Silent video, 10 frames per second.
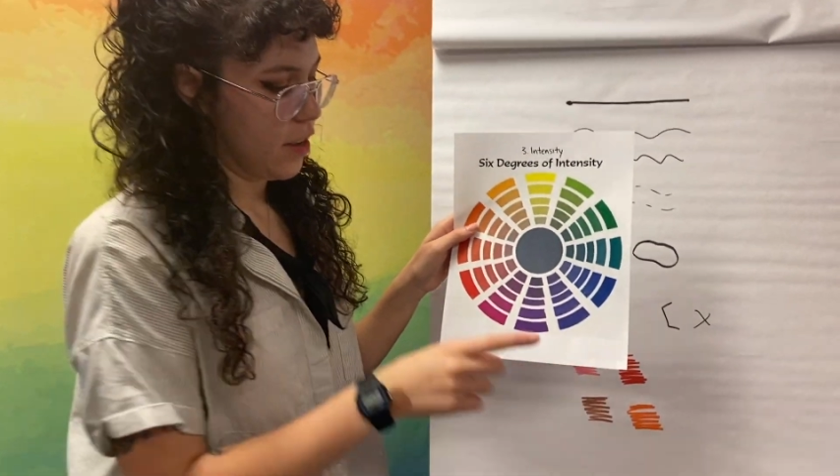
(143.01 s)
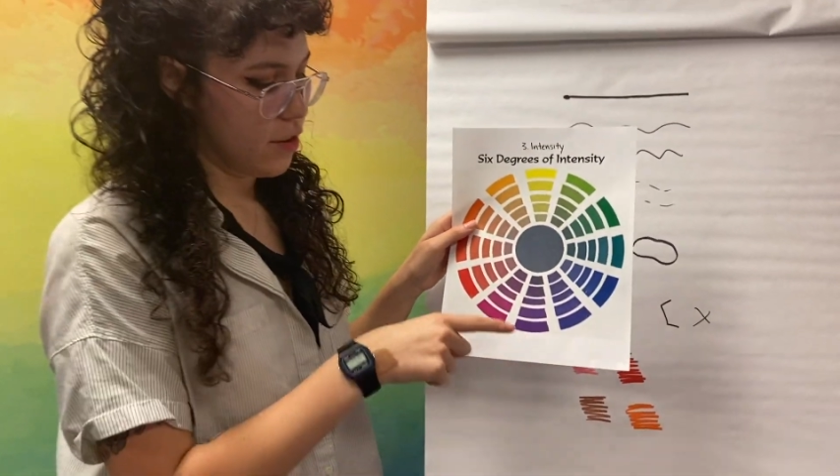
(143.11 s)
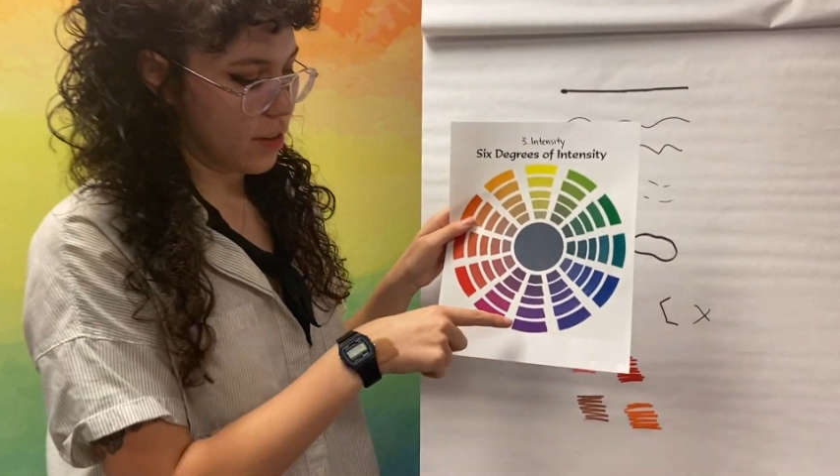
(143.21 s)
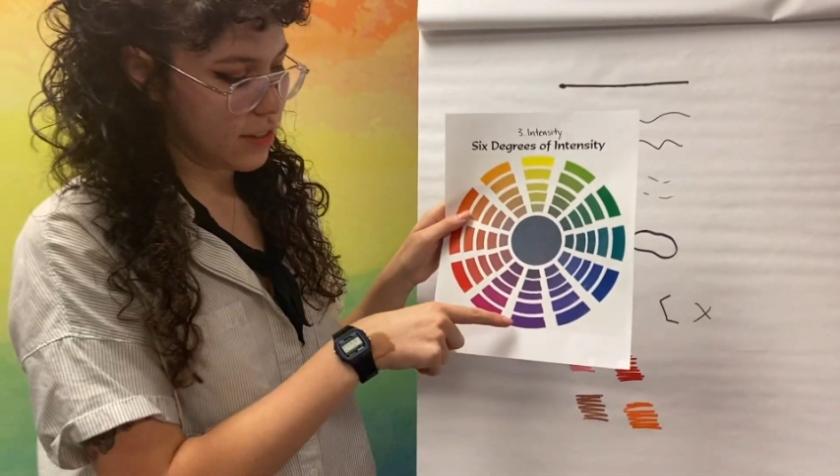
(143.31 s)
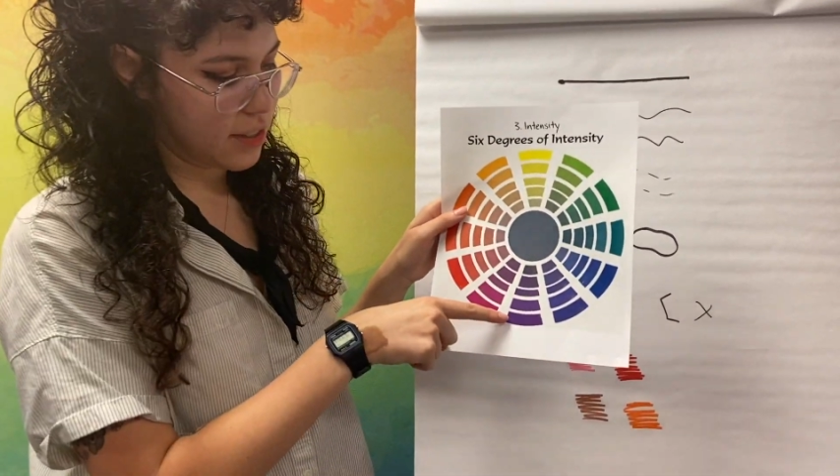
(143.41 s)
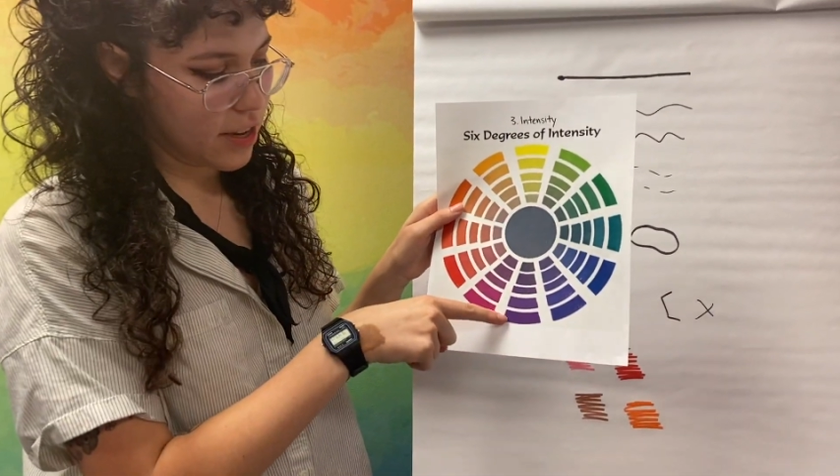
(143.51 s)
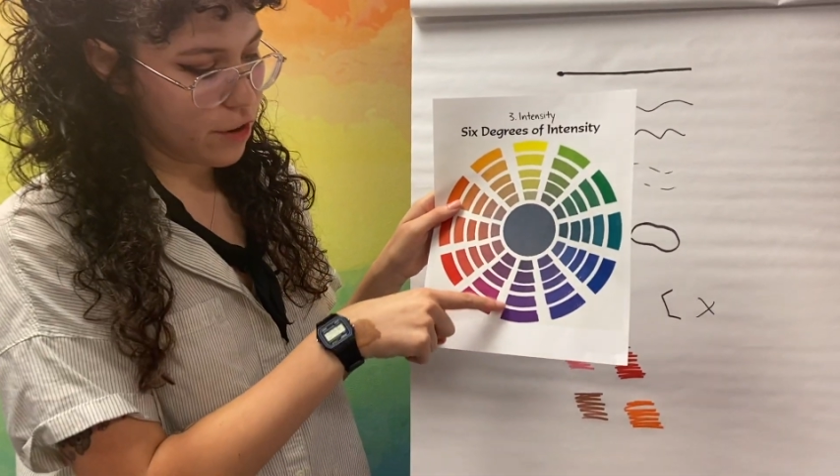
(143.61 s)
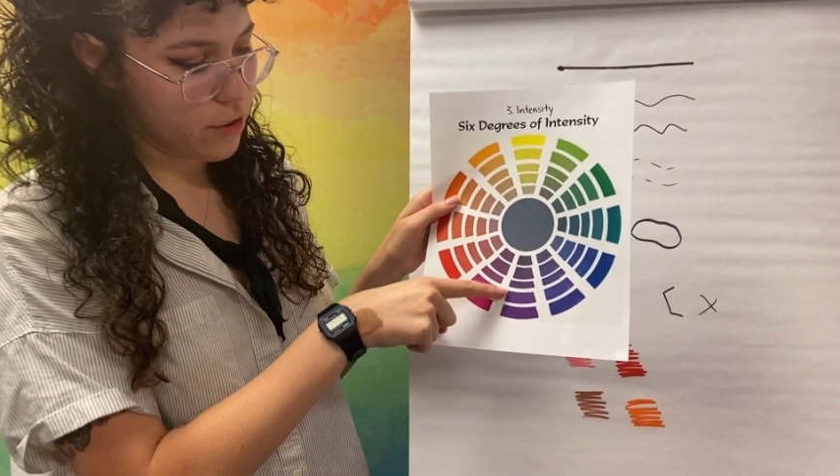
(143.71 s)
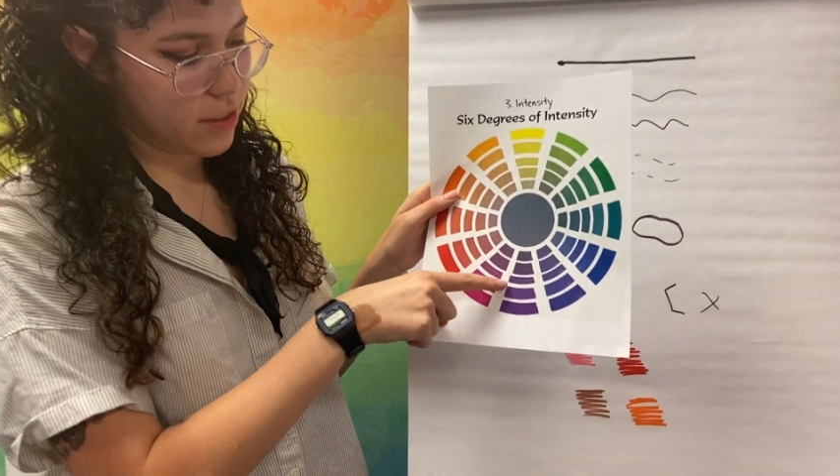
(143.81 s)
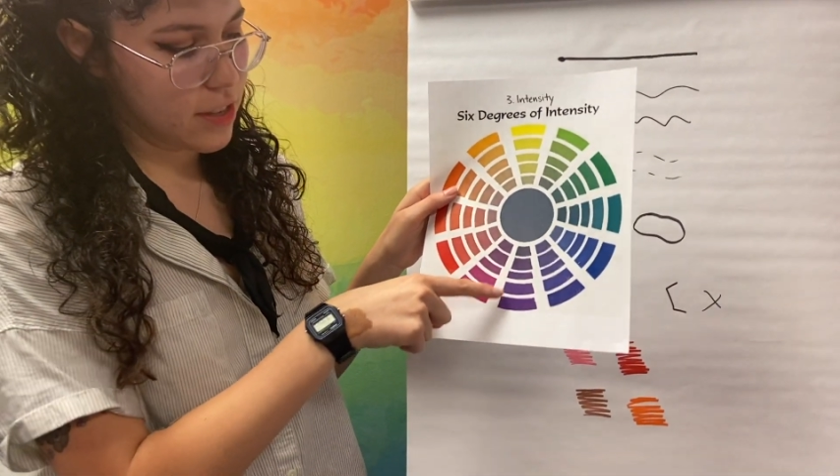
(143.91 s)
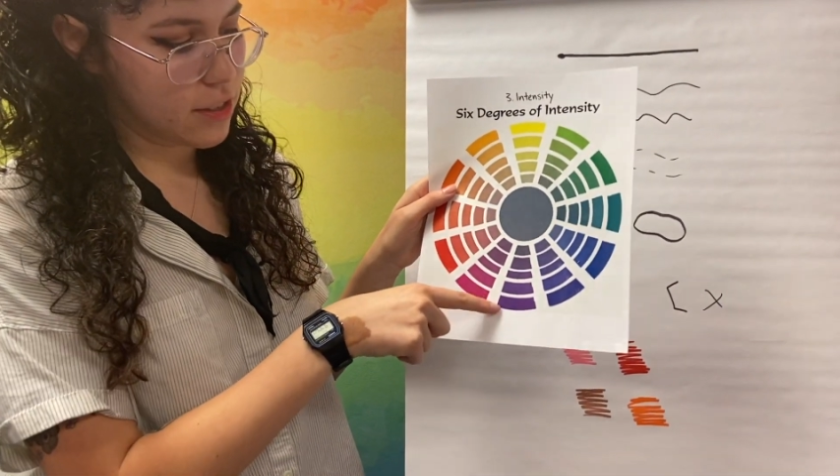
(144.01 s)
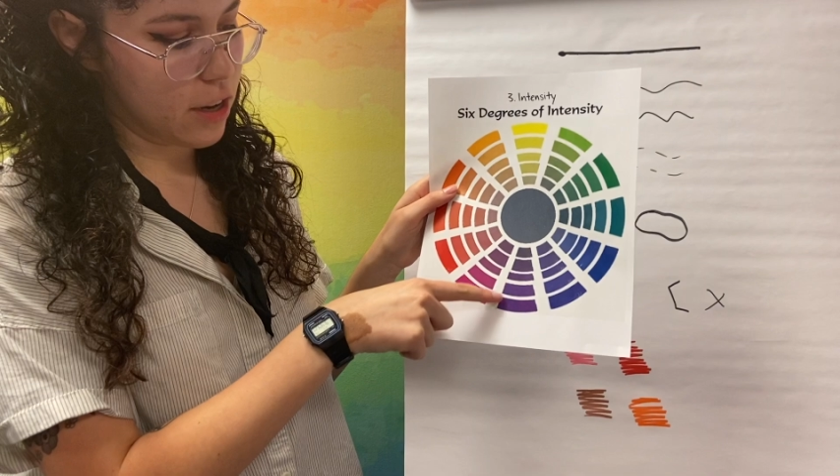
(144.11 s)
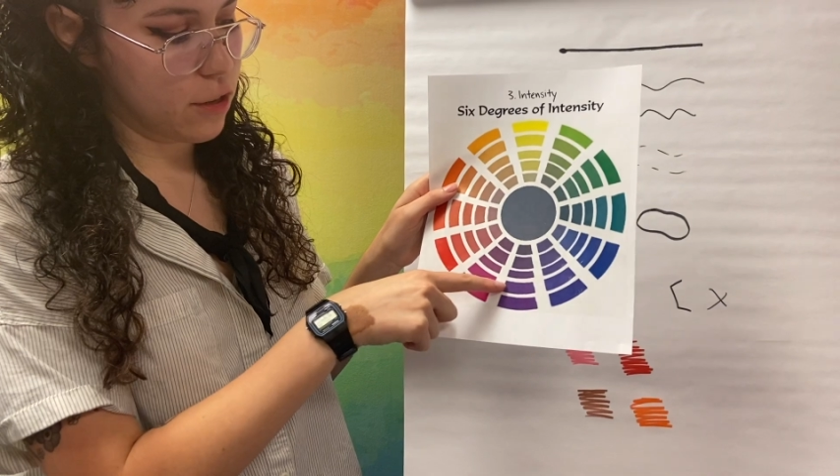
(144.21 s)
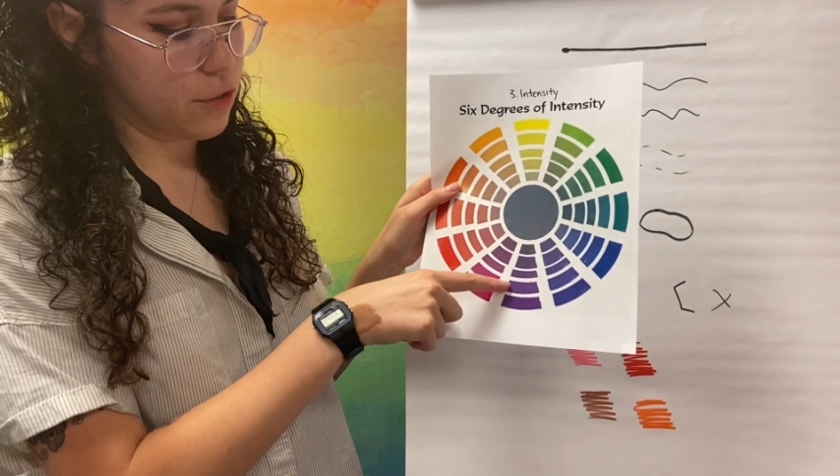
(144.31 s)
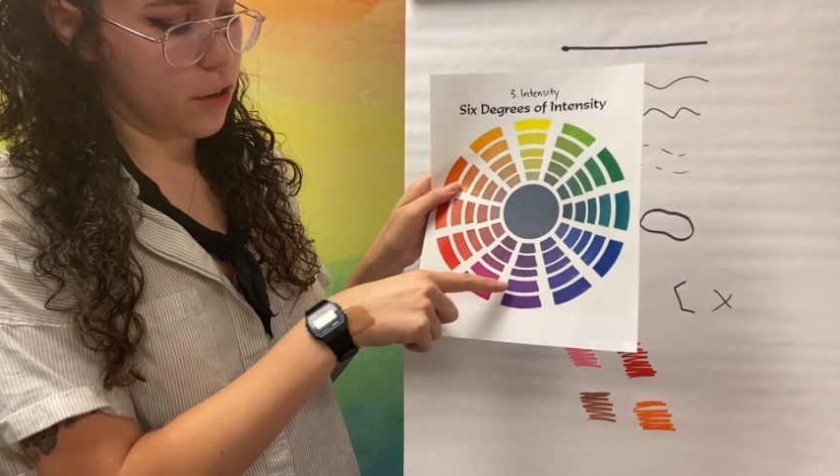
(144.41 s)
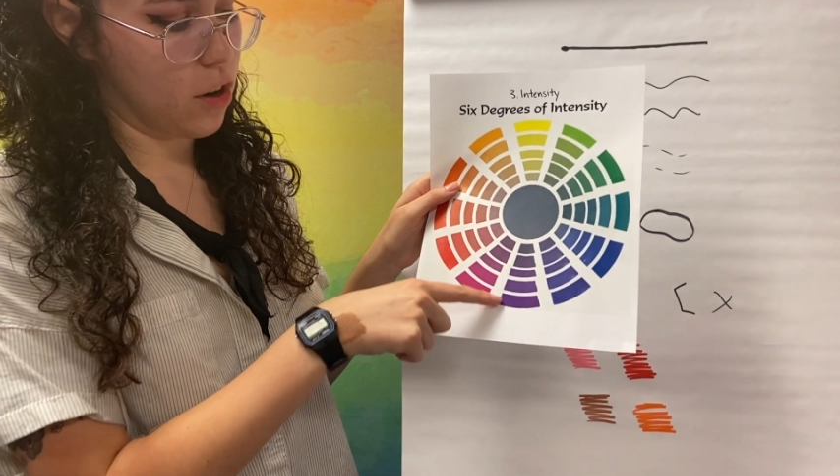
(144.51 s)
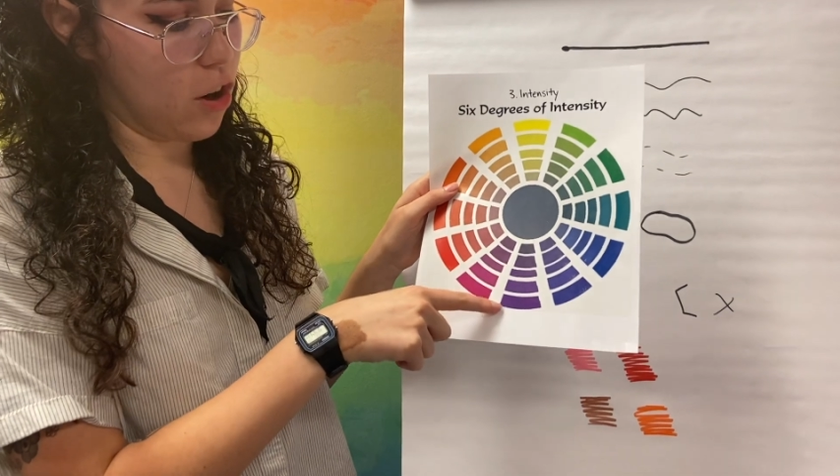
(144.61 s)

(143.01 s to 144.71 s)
You can see here that these colors are